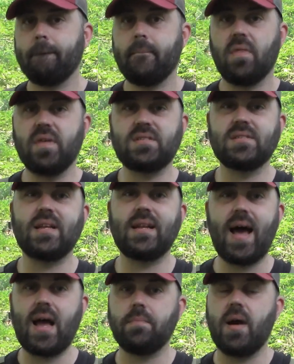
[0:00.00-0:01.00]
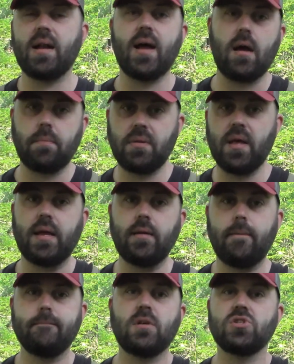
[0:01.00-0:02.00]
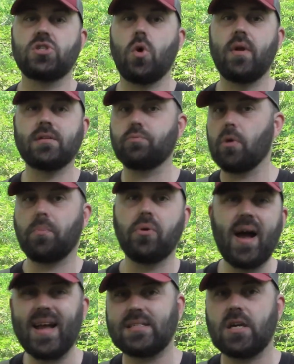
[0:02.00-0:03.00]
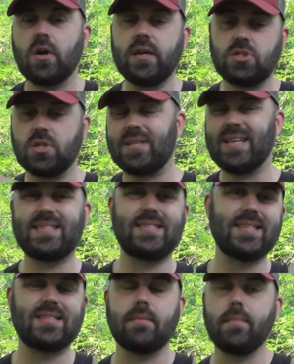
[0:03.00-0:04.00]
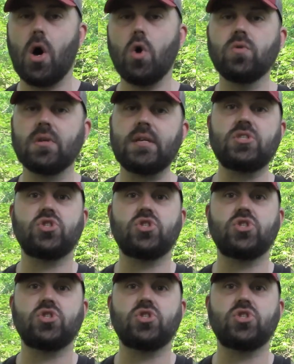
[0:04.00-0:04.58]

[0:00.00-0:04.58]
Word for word: this is a 9 by 9 plate so it is proprietary to this system only.